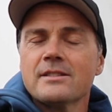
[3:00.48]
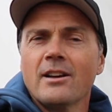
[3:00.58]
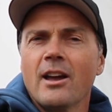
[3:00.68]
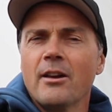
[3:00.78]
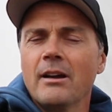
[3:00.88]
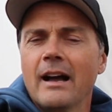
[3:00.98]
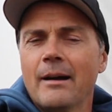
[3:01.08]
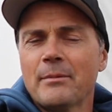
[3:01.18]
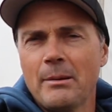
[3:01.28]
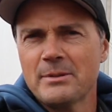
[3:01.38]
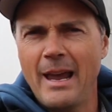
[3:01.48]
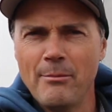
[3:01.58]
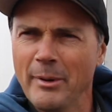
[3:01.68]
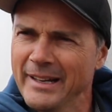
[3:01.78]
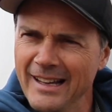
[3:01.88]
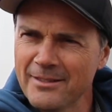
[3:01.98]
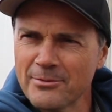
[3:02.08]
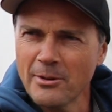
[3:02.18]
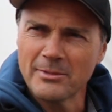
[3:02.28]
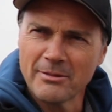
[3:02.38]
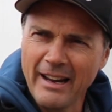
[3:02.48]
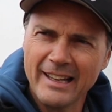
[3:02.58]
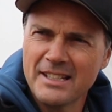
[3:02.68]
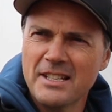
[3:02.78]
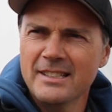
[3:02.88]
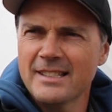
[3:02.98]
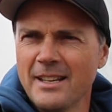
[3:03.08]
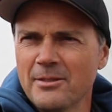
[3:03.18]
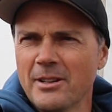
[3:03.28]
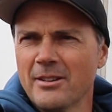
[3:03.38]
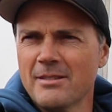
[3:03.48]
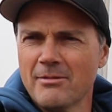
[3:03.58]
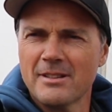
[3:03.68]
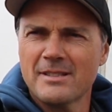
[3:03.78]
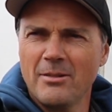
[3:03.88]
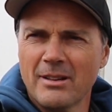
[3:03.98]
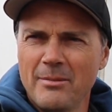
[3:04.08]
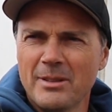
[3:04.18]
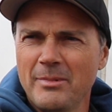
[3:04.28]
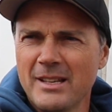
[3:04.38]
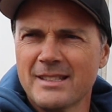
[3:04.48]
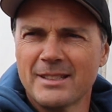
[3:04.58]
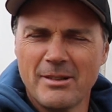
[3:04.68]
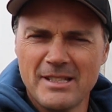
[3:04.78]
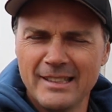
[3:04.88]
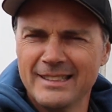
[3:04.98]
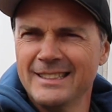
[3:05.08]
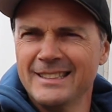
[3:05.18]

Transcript: So my name's Campbell Metcalf from Array Energy. So we're a solar company based in Queensland.